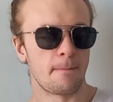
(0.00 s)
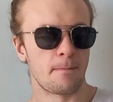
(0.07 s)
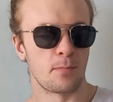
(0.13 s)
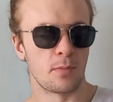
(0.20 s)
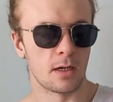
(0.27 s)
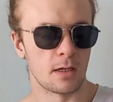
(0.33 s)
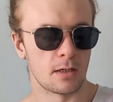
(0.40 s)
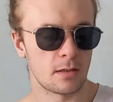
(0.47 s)

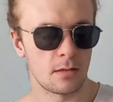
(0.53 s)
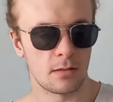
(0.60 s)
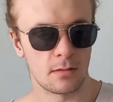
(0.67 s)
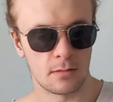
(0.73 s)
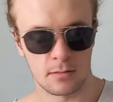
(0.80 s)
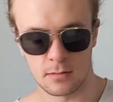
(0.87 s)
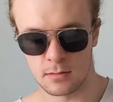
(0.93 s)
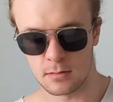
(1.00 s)
but
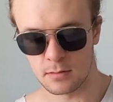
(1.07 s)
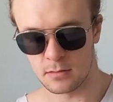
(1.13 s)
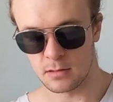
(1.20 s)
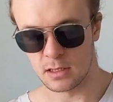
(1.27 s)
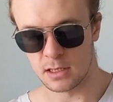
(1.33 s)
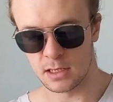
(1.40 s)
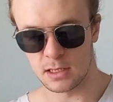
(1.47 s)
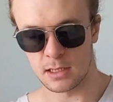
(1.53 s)

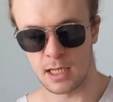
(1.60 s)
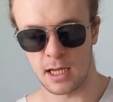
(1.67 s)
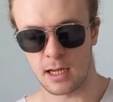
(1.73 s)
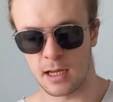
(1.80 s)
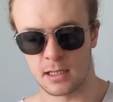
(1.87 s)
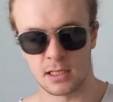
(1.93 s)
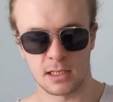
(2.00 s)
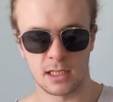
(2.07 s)
this, like,
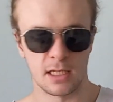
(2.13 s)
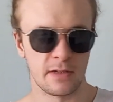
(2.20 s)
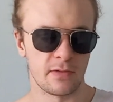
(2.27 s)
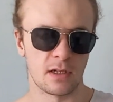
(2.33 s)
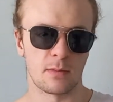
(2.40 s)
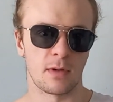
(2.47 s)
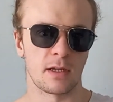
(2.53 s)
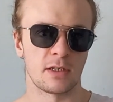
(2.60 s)
I just leave it
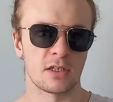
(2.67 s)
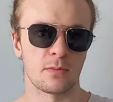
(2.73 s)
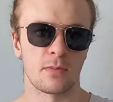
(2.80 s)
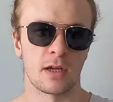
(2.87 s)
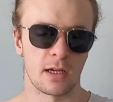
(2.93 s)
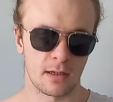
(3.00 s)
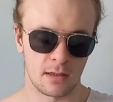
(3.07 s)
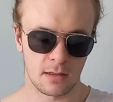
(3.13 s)
in my gym
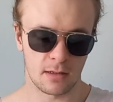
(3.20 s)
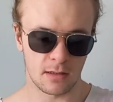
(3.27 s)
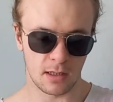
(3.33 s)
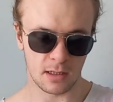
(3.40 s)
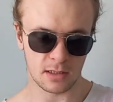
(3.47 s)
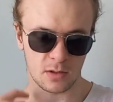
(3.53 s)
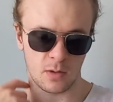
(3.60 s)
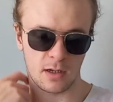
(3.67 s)
bag and
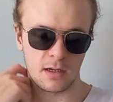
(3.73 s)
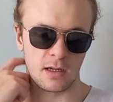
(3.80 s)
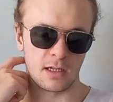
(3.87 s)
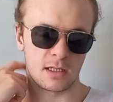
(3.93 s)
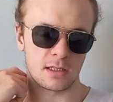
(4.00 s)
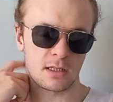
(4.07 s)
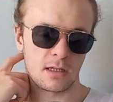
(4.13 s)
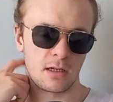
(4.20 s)
it's quite nice.